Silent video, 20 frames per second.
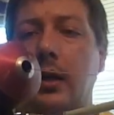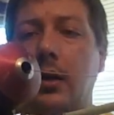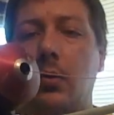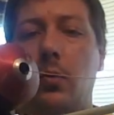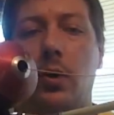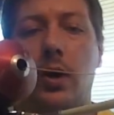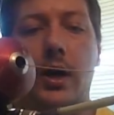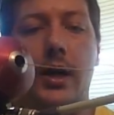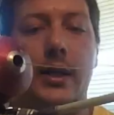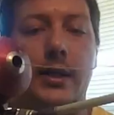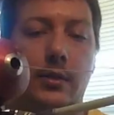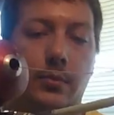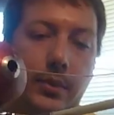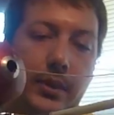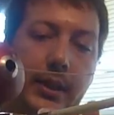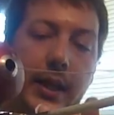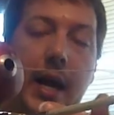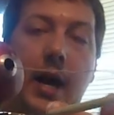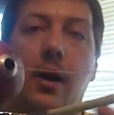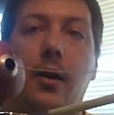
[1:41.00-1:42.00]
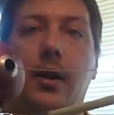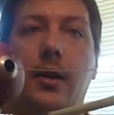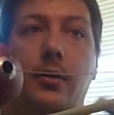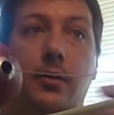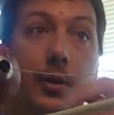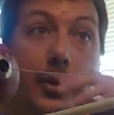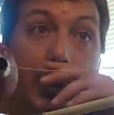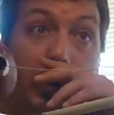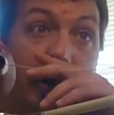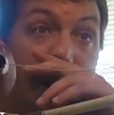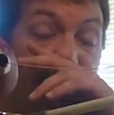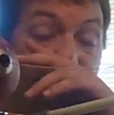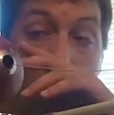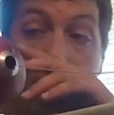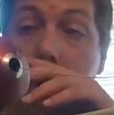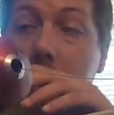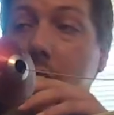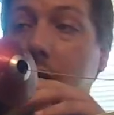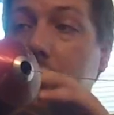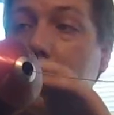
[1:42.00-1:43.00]
Whereas without it, you
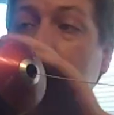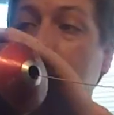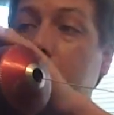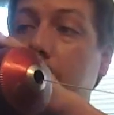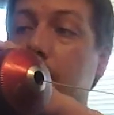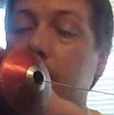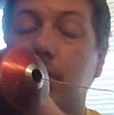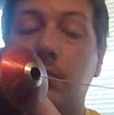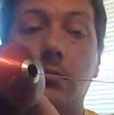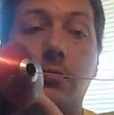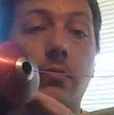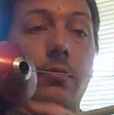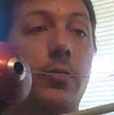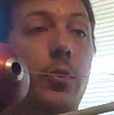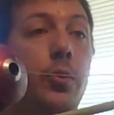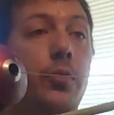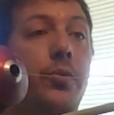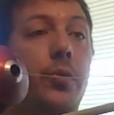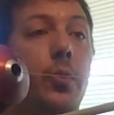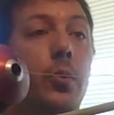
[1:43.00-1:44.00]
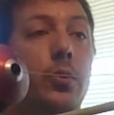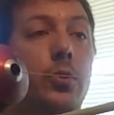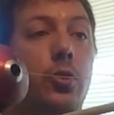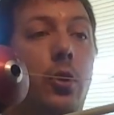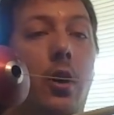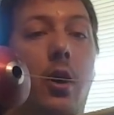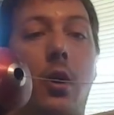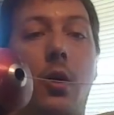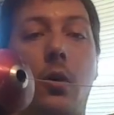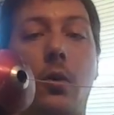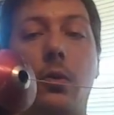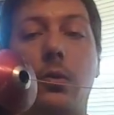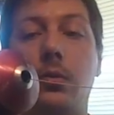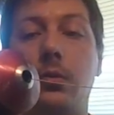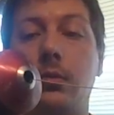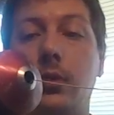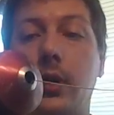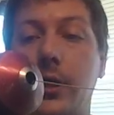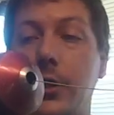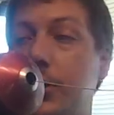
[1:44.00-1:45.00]
can do full draw
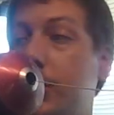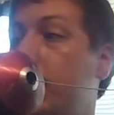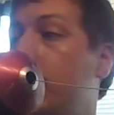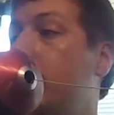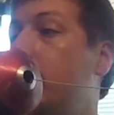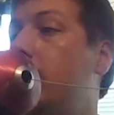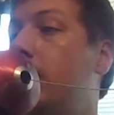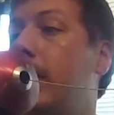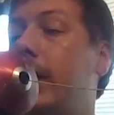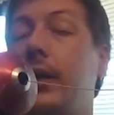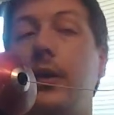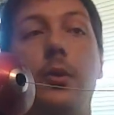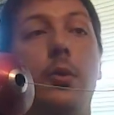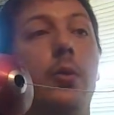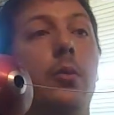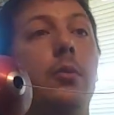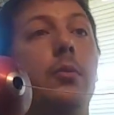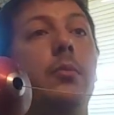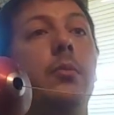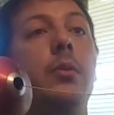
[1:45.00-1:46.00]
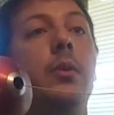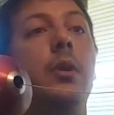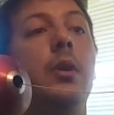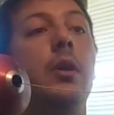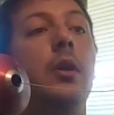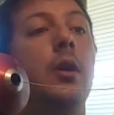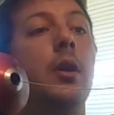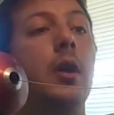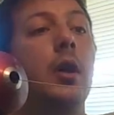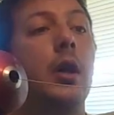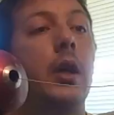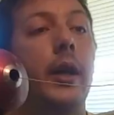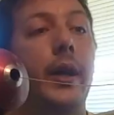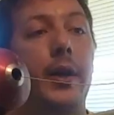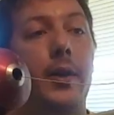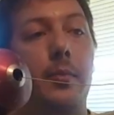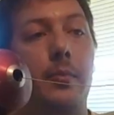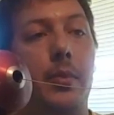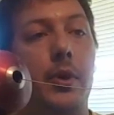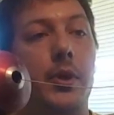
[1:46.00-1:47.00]
and shoot, and you'll
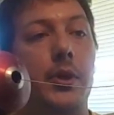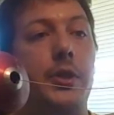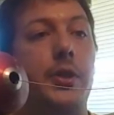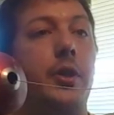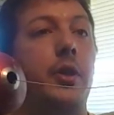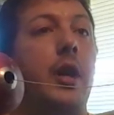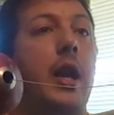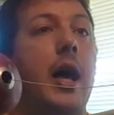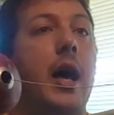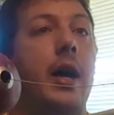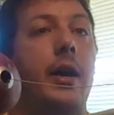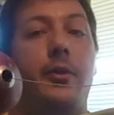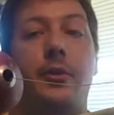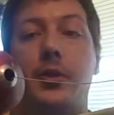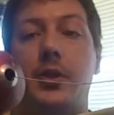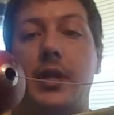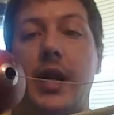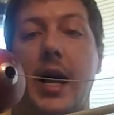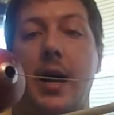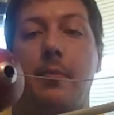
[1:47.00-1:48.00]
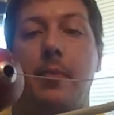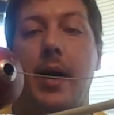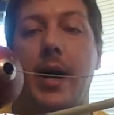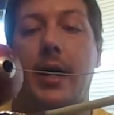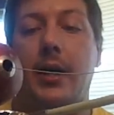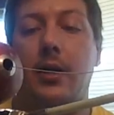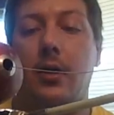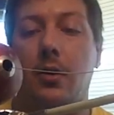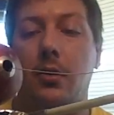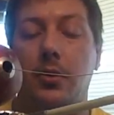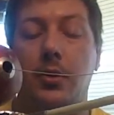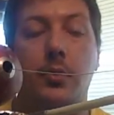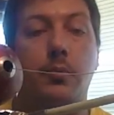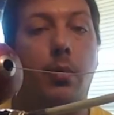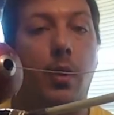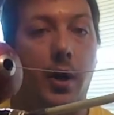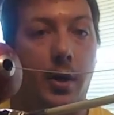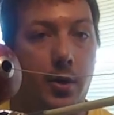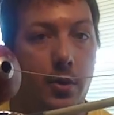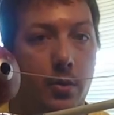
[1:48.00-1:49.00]
either bust your line, it'll snap back on you,
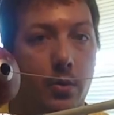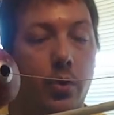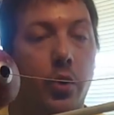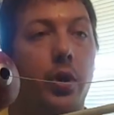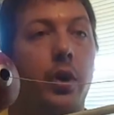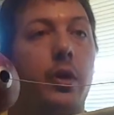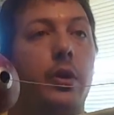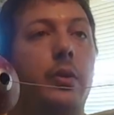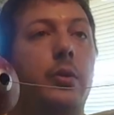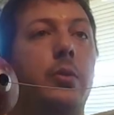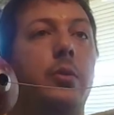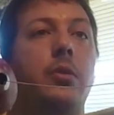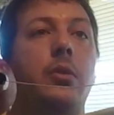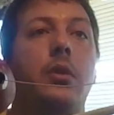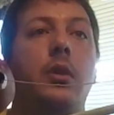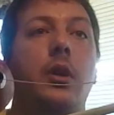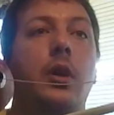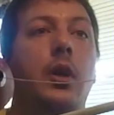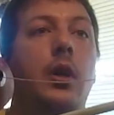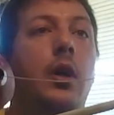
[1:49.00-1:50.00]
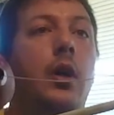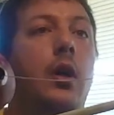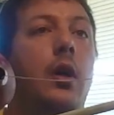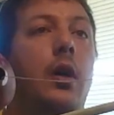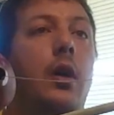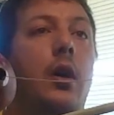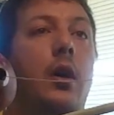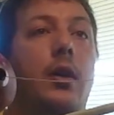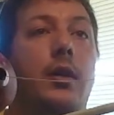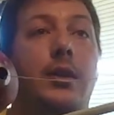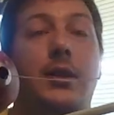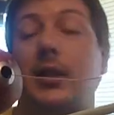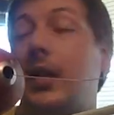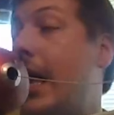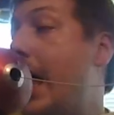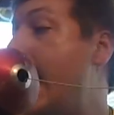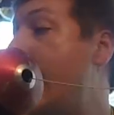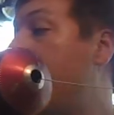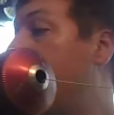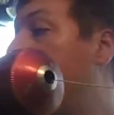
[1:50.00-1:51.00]
break your reel, the
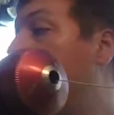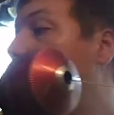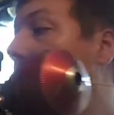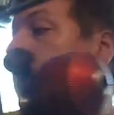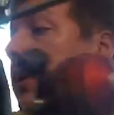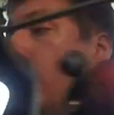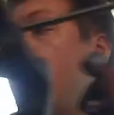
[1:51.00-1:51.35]
slide will bust